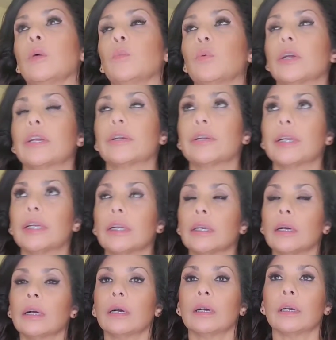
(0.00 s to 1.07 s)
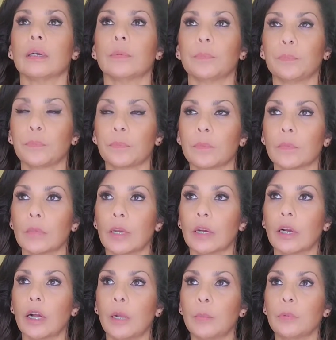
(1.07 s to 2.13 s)
I'm wearing, um,
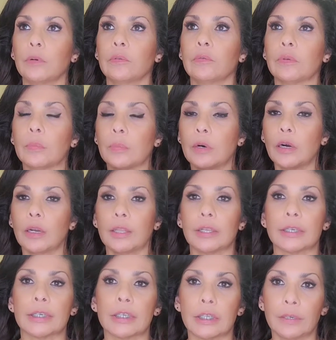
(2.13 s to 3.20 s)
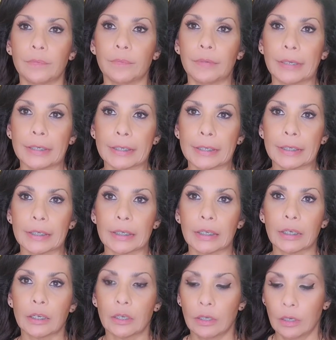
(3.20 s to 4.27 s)
a couple of them are the
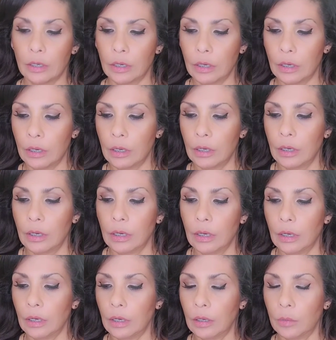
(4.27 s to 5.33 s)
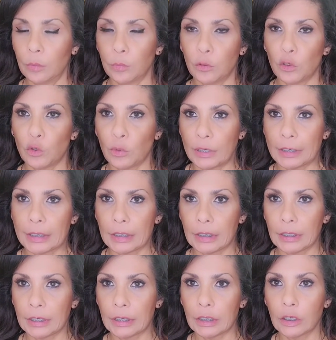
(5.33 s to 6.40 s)
sleeveless, um,
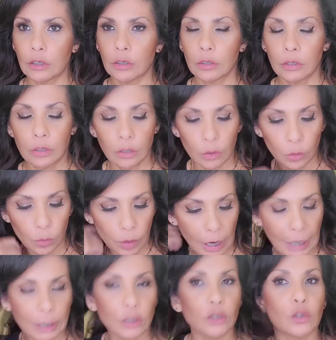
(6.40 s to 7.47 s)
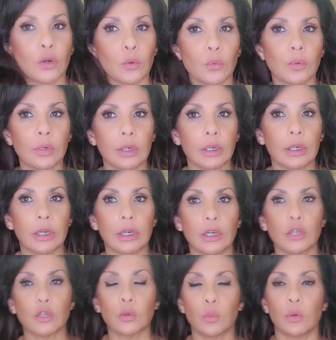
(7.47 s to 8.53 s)
dresses. So I don't
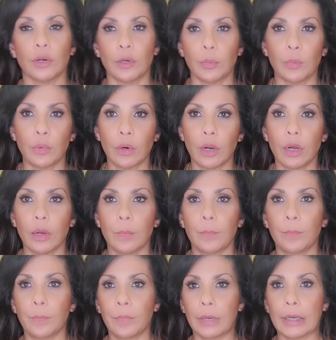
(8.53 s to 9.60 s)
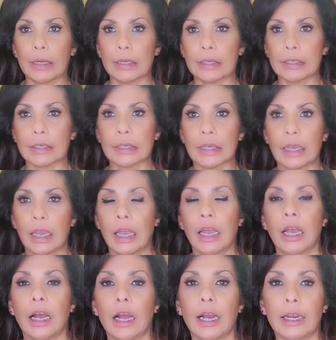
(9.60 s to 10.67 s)
need to wear a bra, but
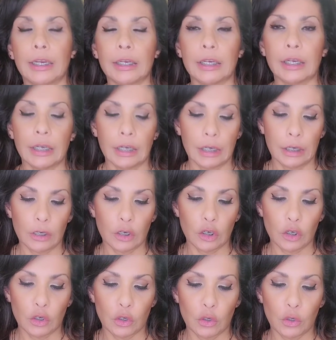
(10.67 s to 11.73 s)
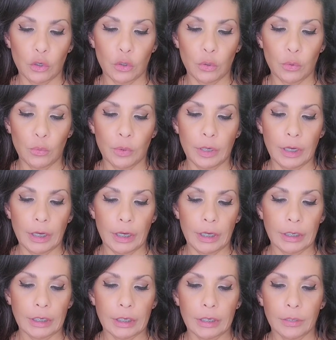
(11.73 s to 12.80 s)
I needed to
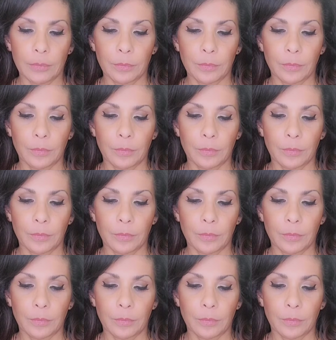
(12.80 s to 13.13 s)
get